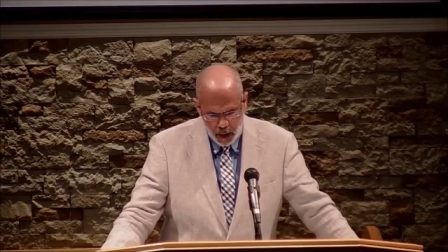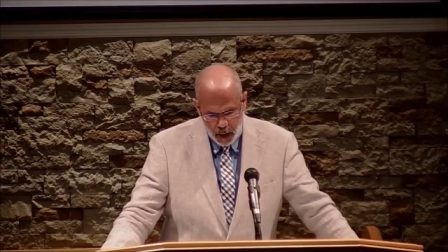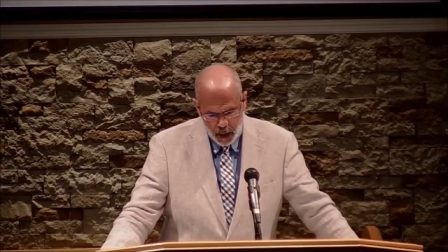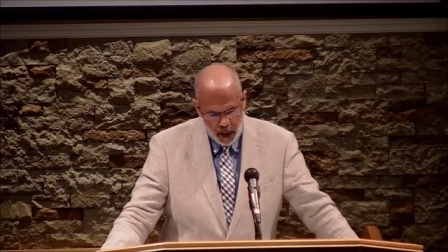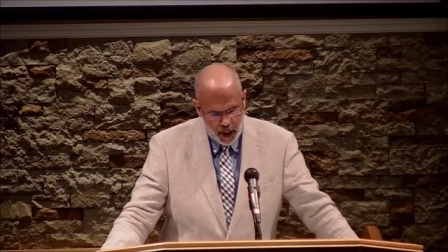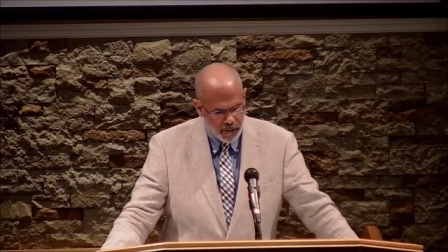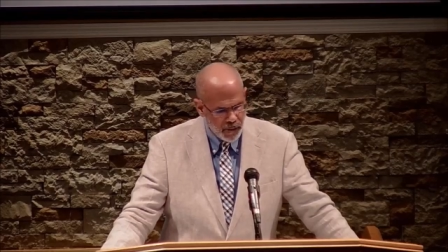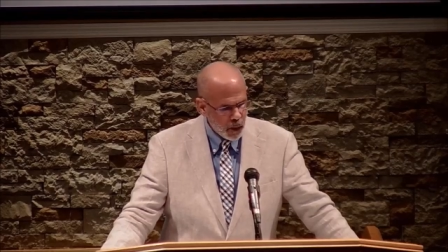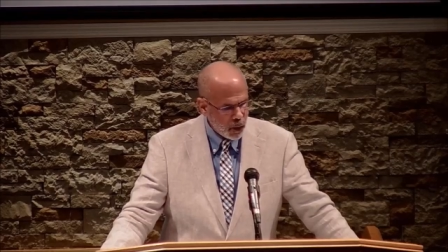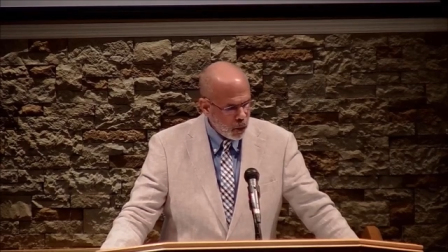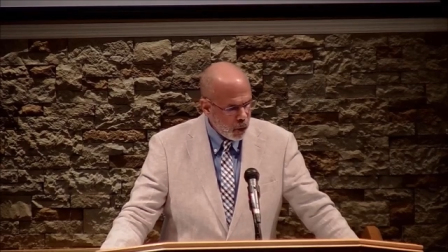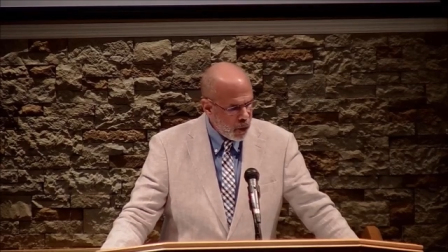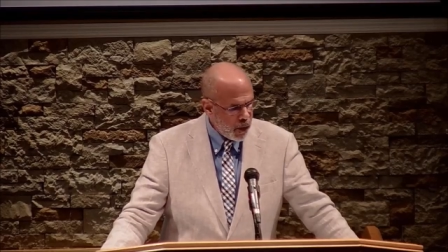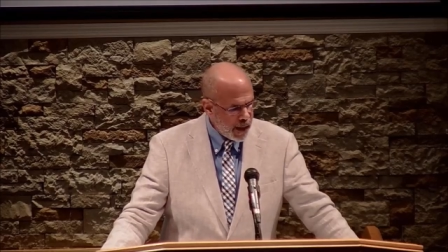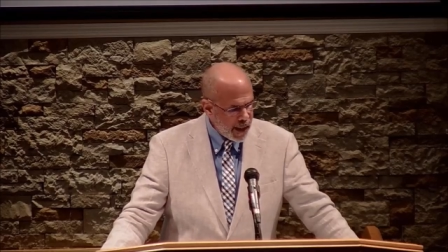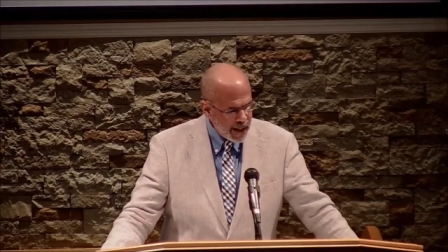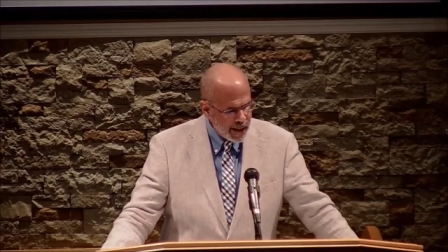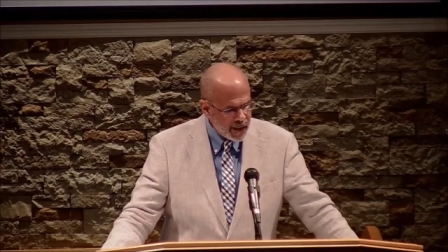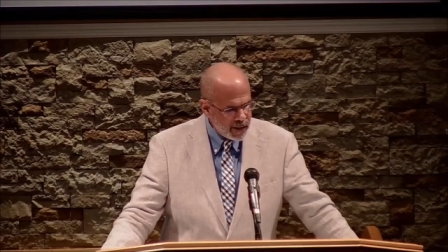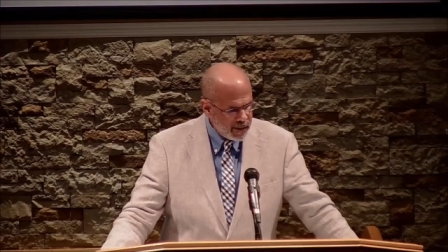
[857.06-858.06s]
And the Lord
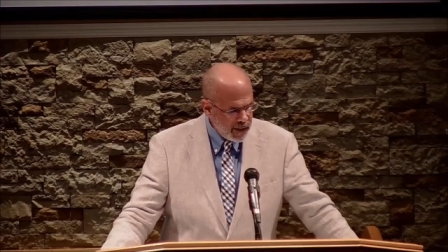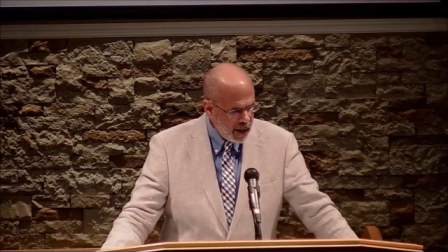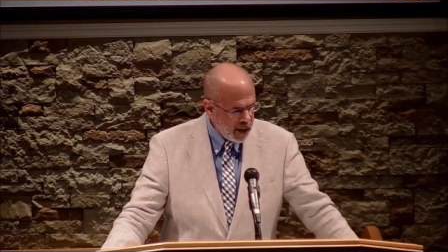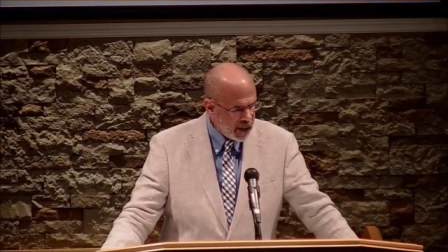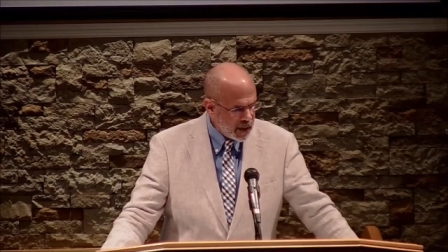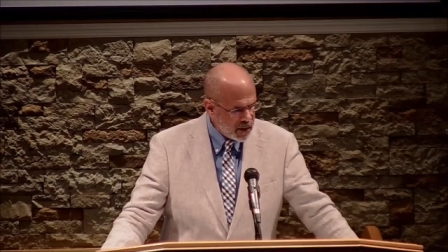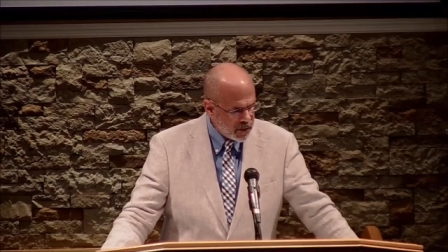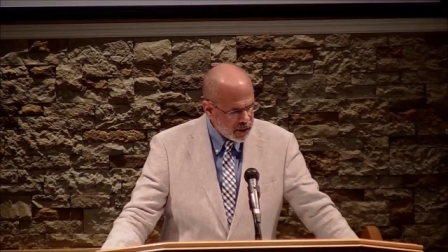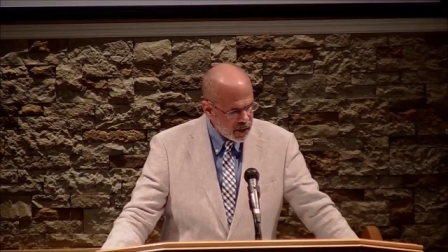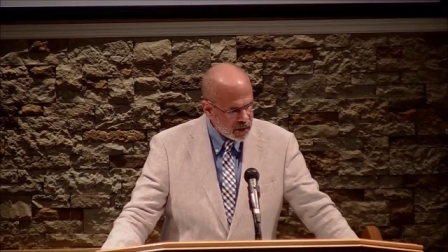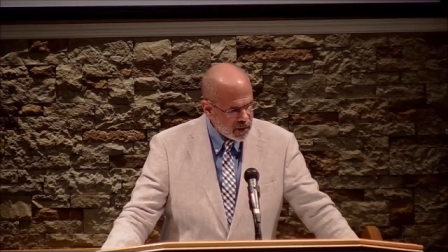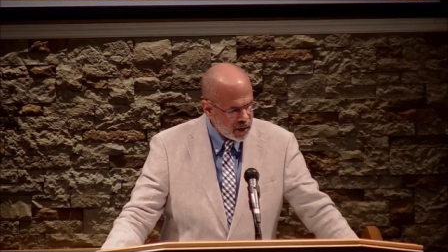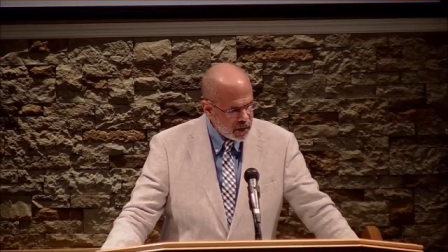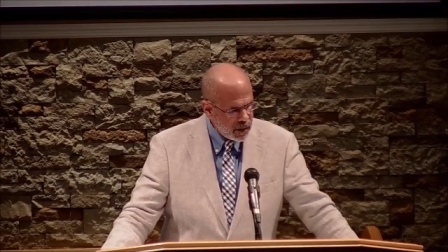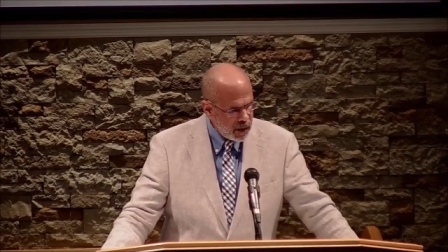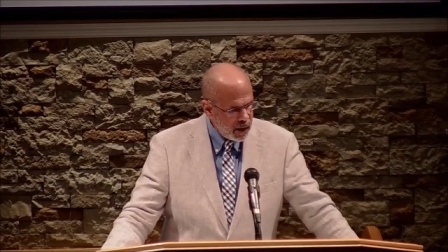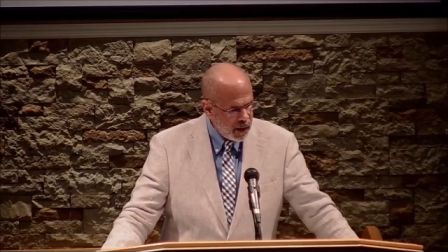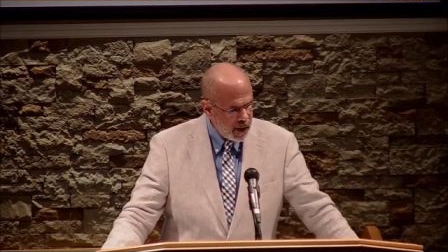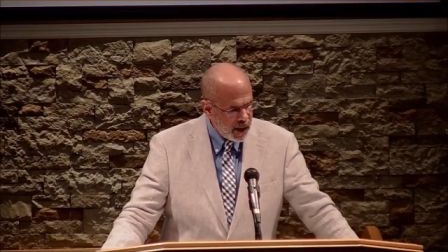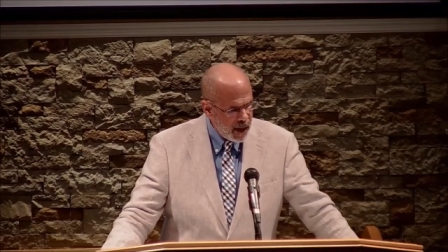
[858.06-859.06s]
added daily such
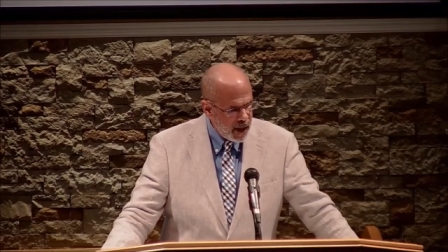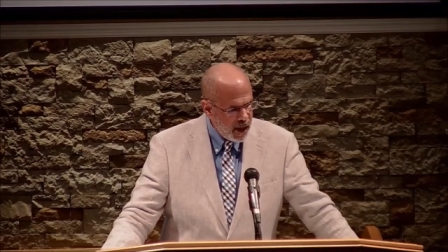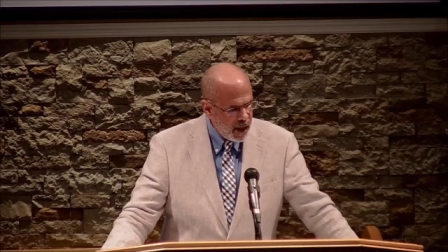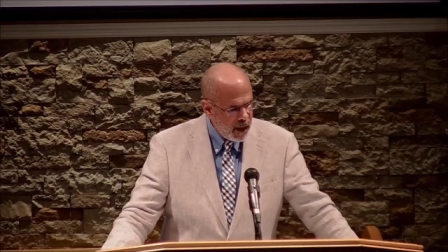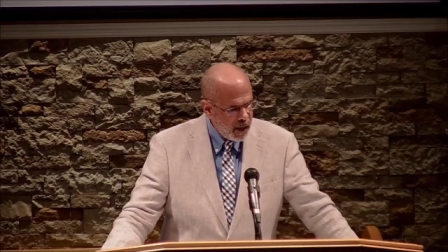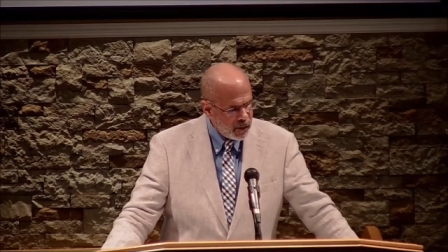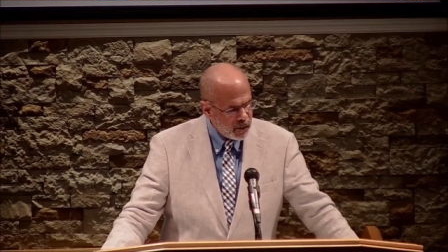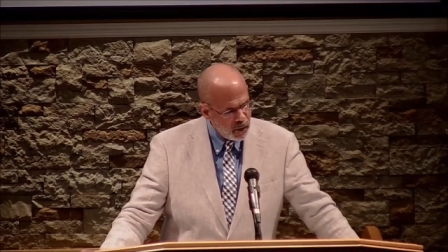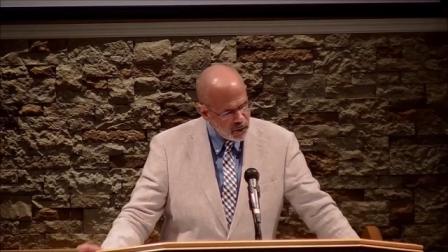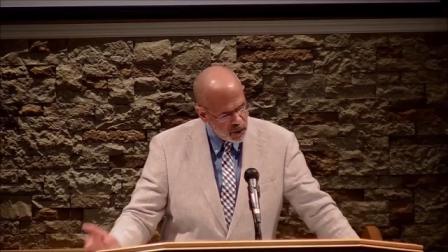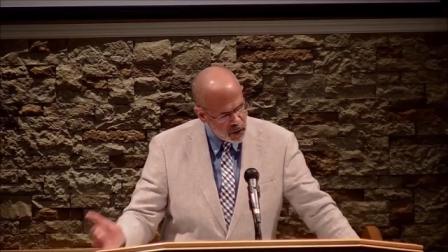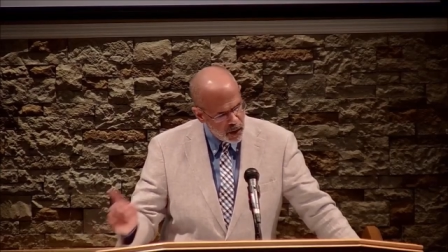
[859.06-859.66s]
to the,